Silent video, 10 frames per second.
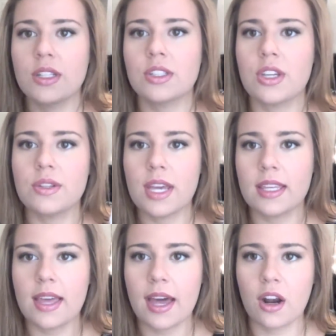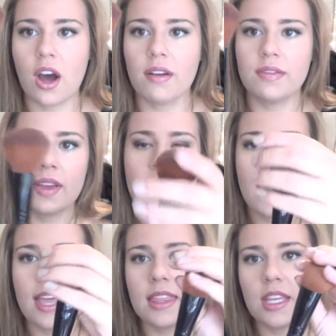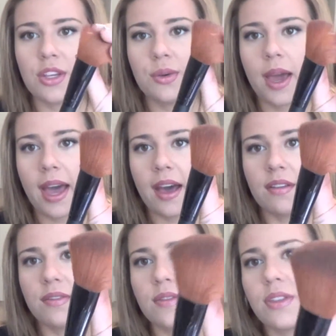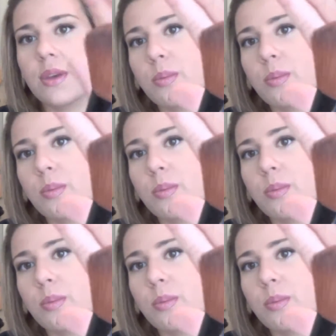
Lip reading: So you take that off, and then you have the